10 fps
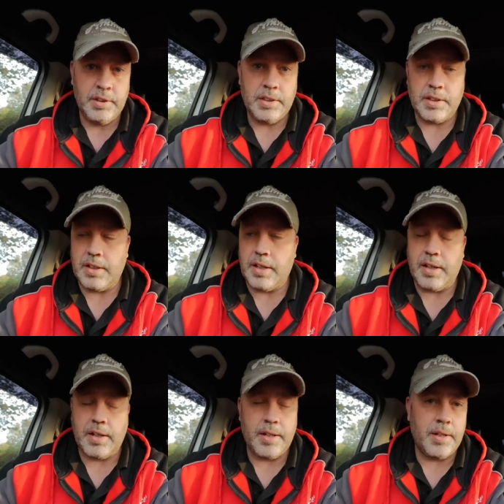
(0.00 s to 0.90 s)
uh,
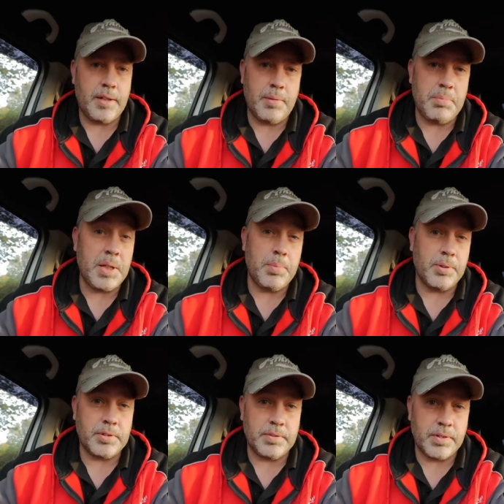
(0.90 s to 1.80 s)

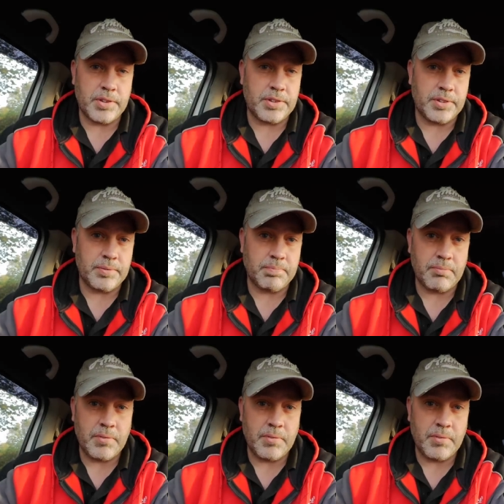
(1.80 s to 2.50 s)
minibus version,